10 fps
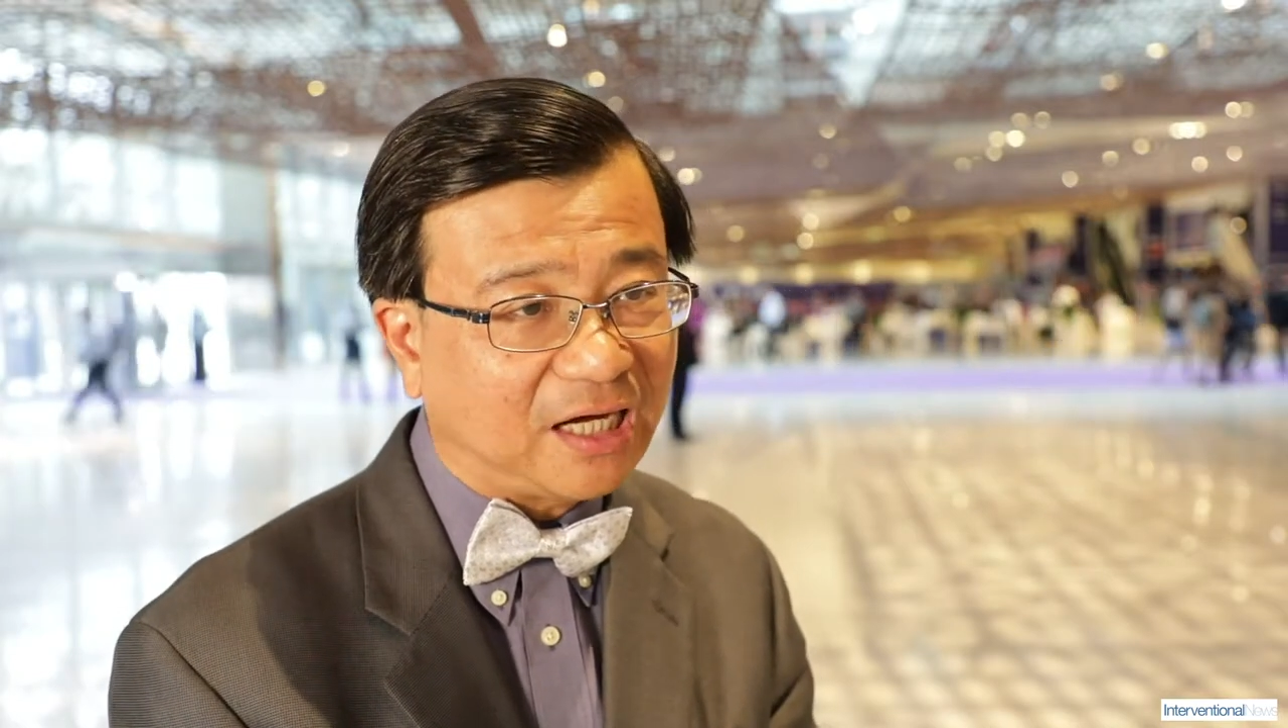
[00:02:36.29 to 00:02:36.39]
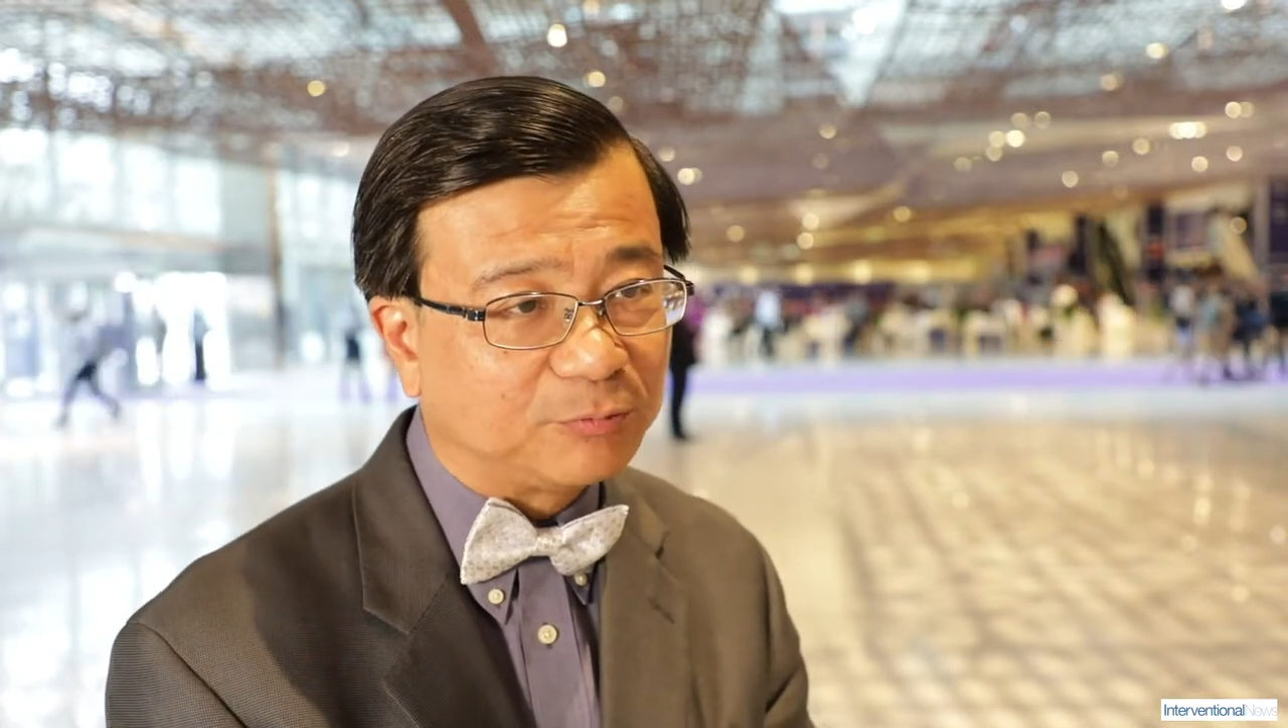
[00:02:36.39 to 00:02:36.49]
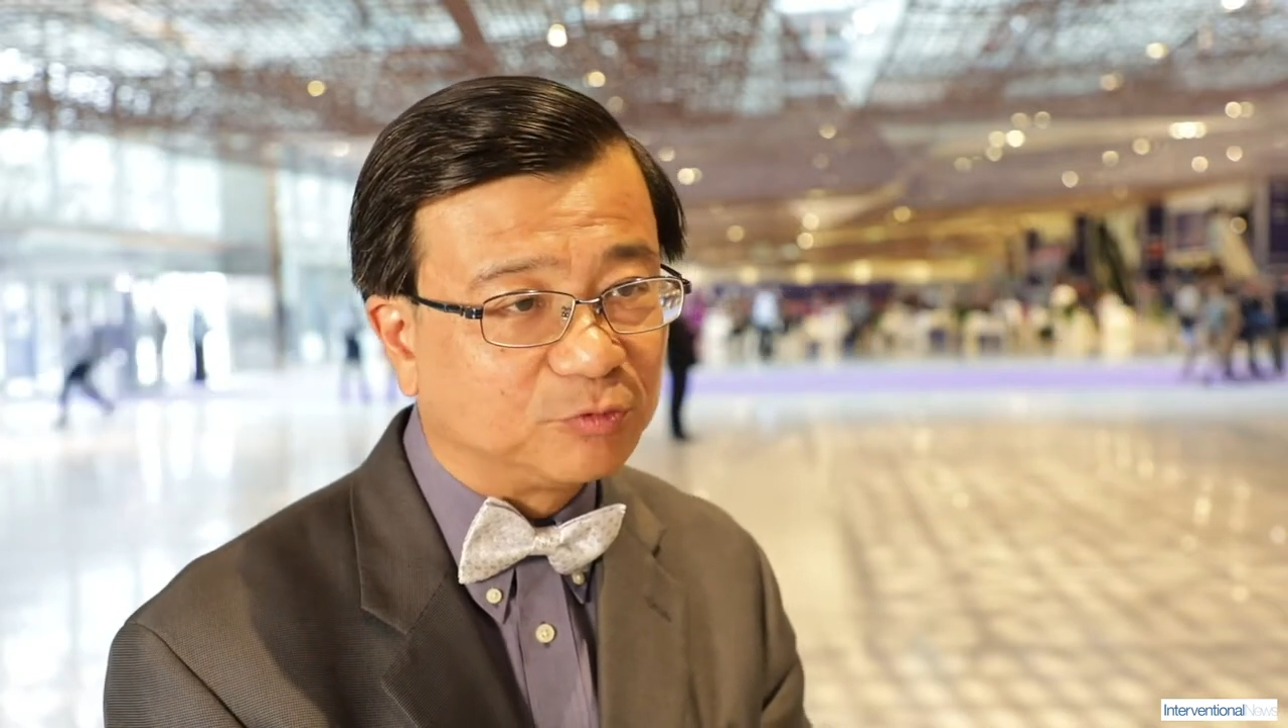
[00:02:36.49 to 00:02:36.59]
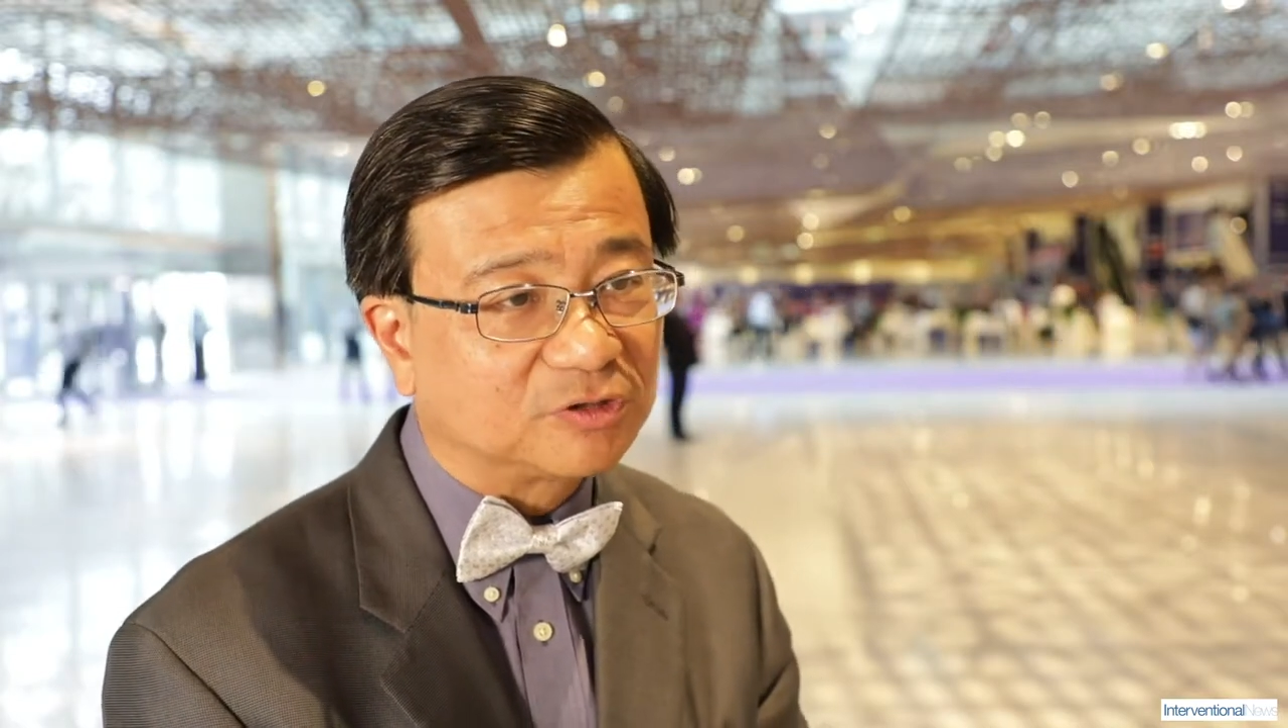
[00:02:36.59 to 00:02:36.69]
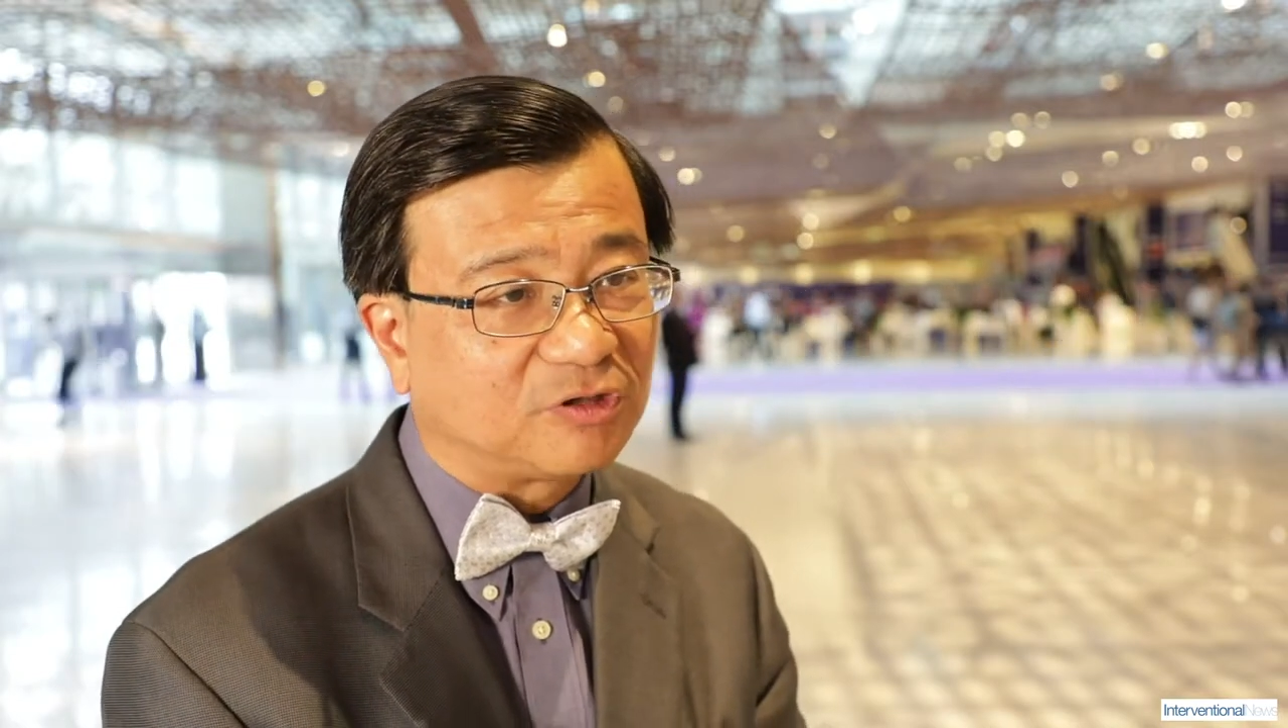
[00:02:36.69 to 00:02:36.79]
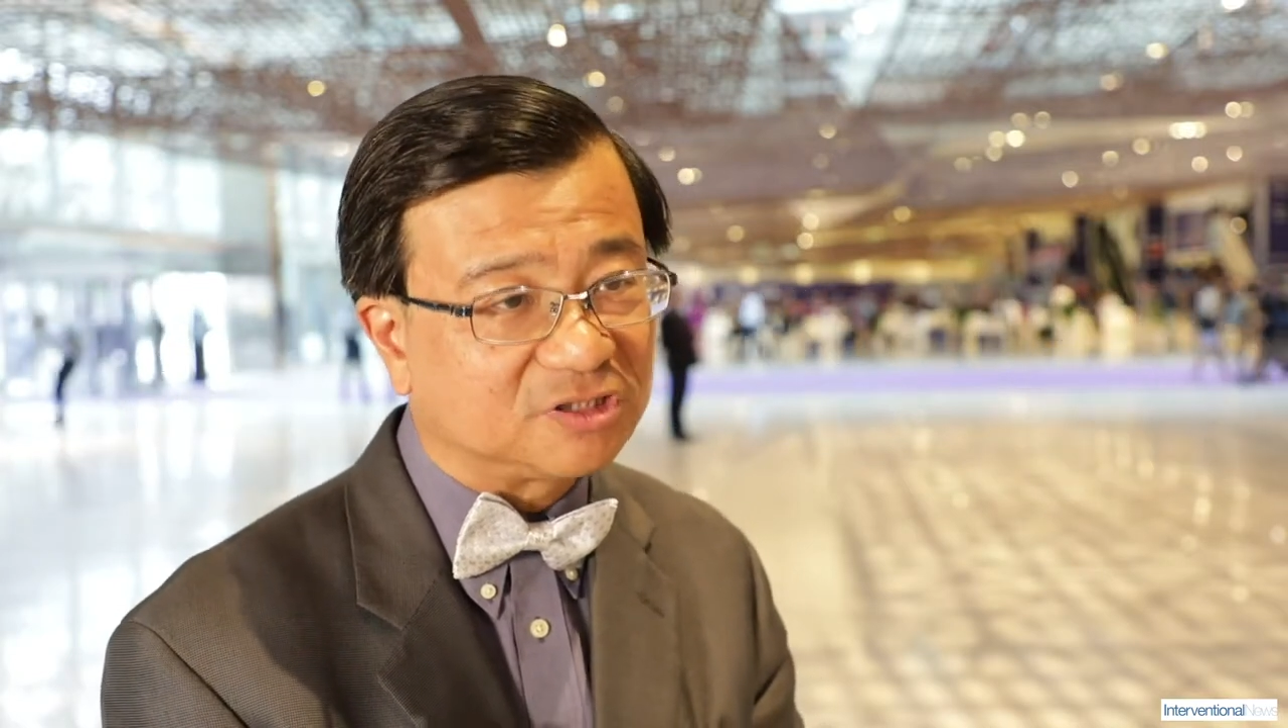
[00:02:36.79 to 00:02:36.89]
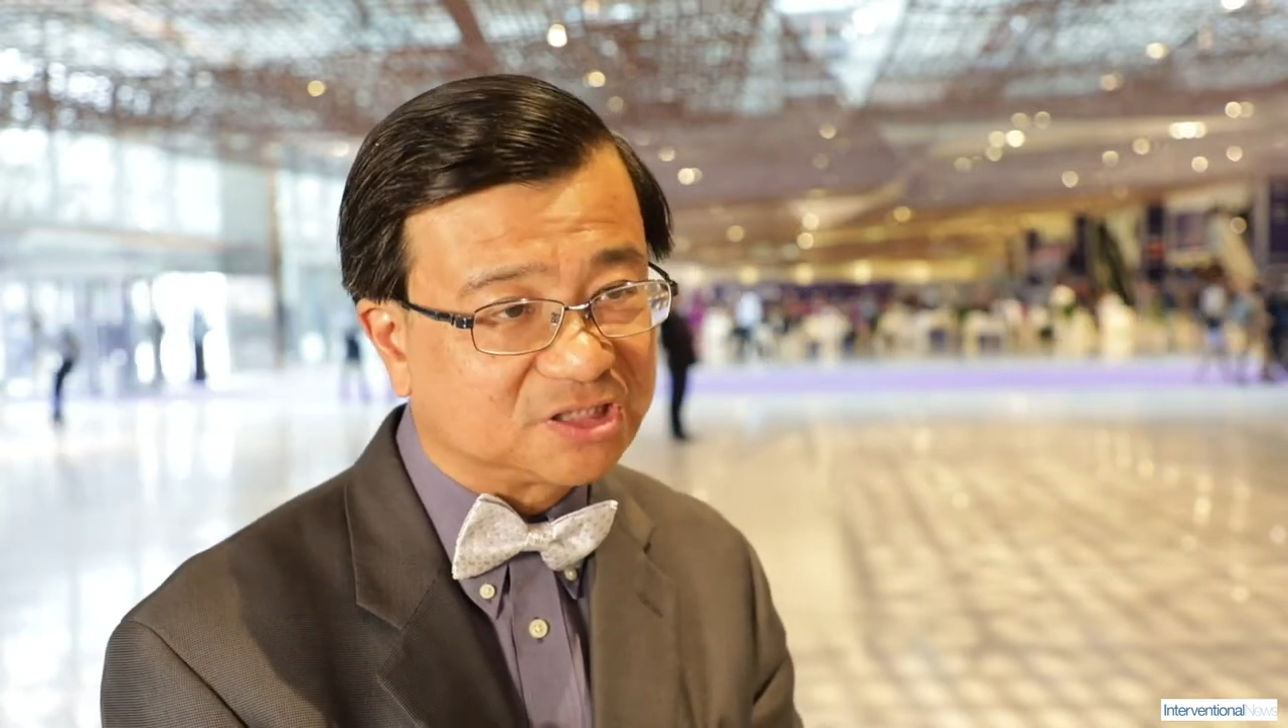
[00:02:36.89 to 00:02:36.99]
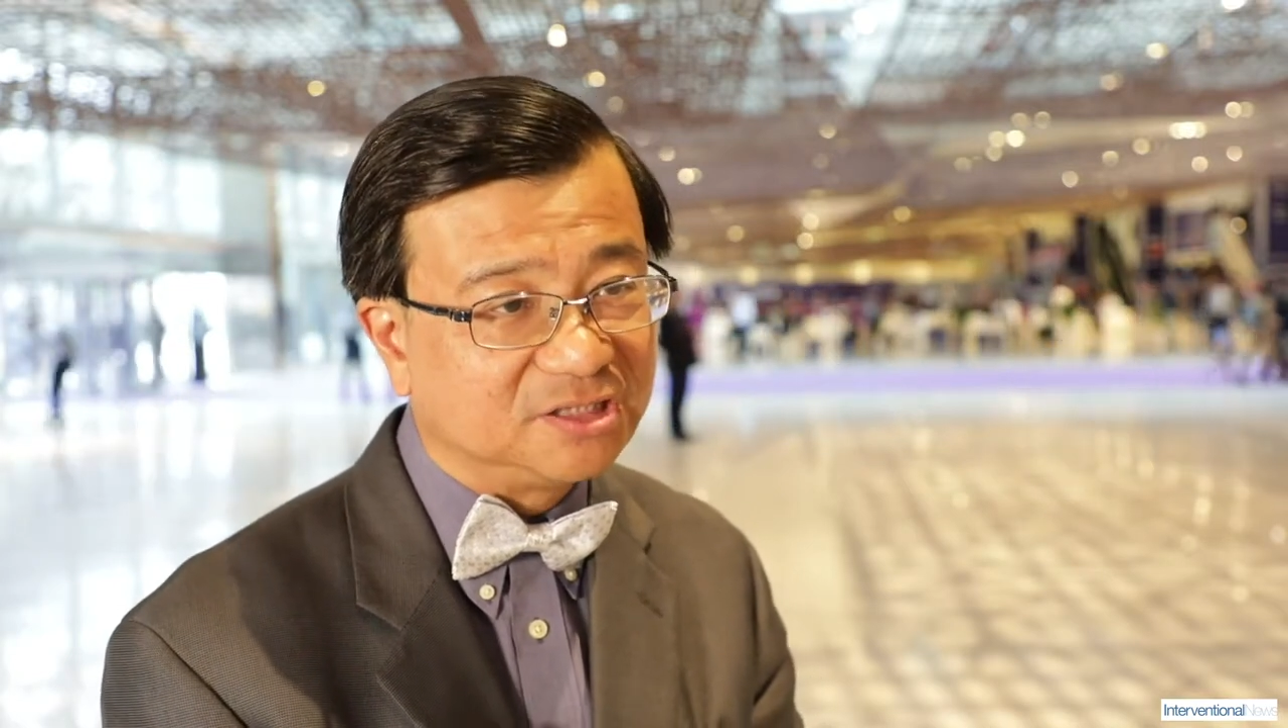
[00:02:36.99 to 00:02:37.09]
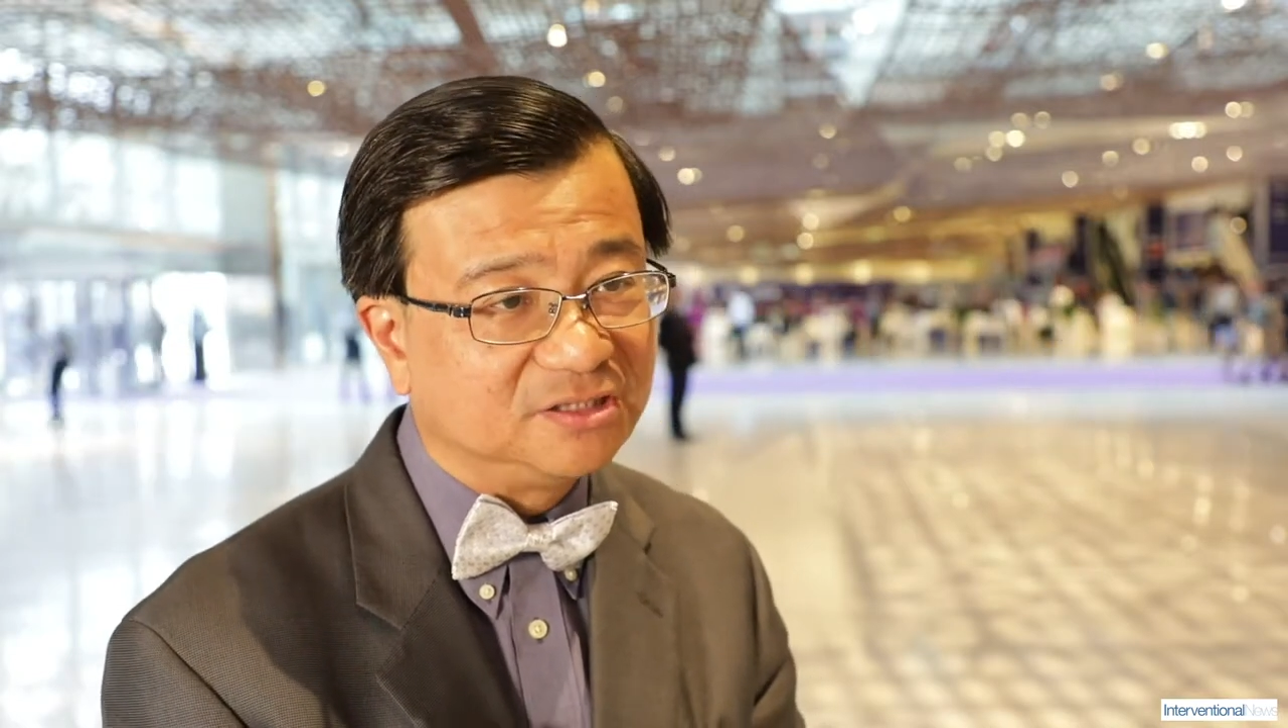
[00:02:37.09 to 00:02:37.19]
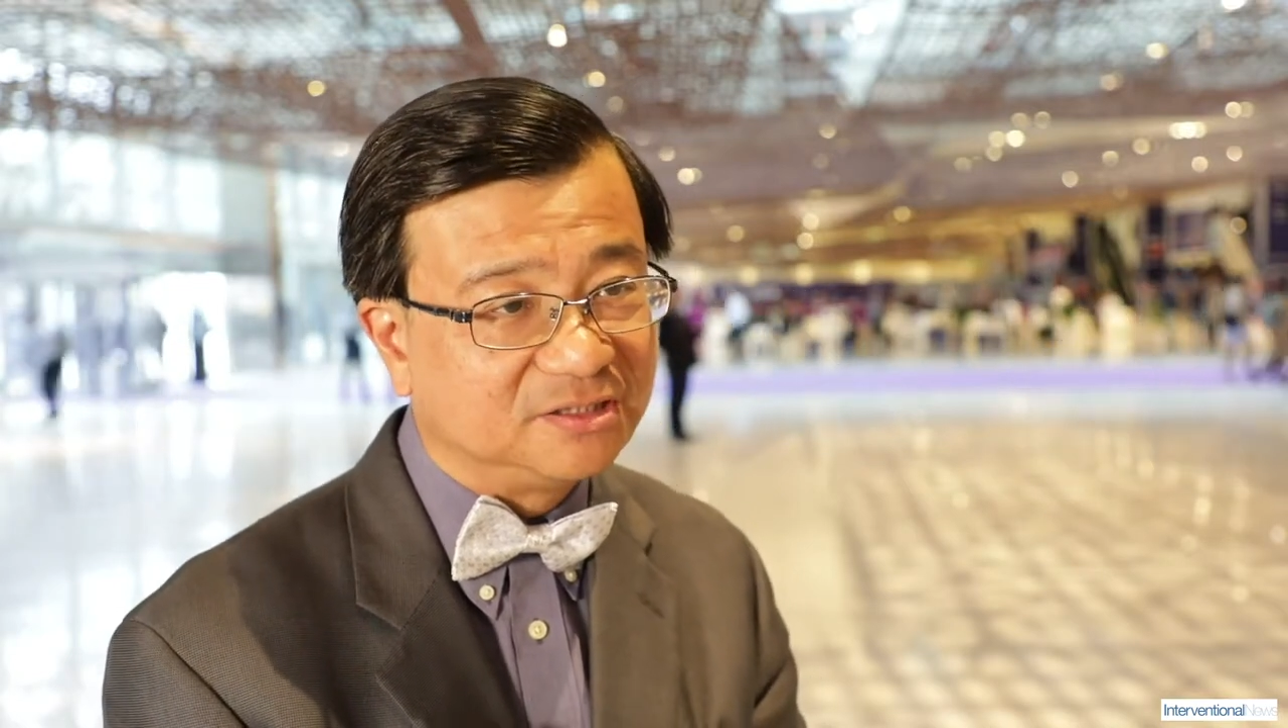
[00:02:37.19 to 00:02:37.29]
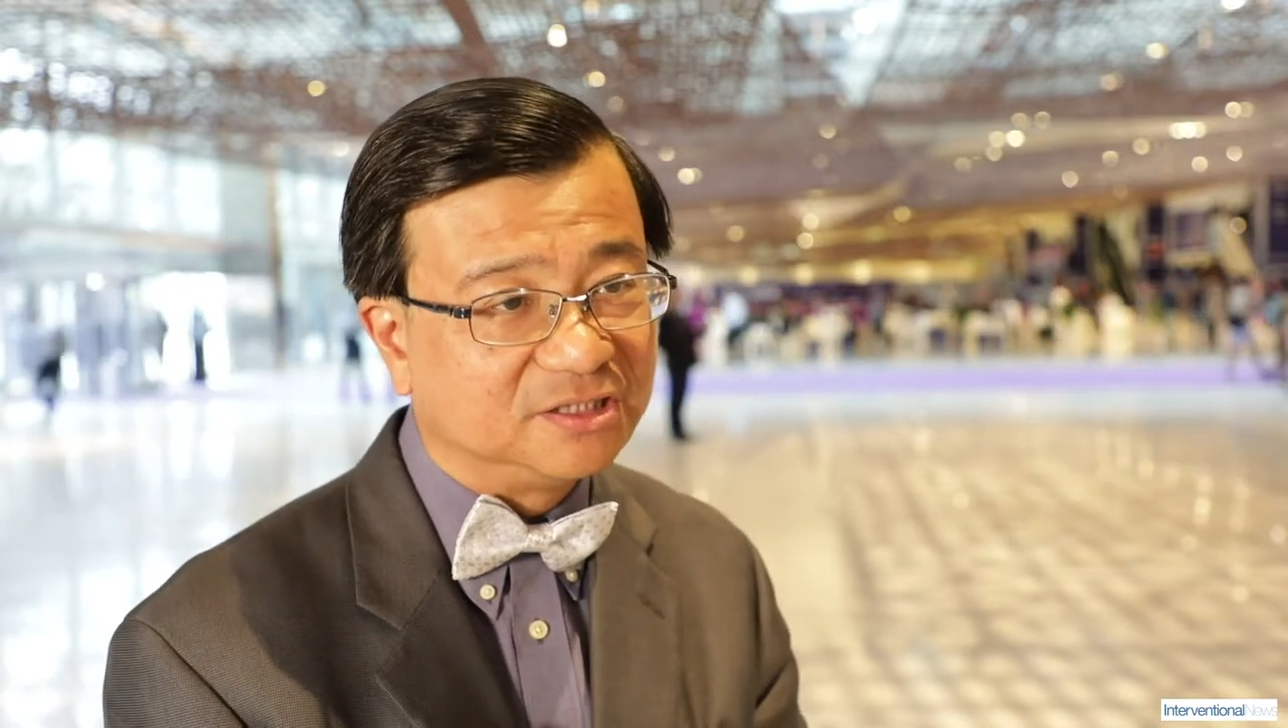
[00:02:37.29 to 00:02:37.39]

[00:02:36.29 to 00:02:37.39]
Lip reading: I would caution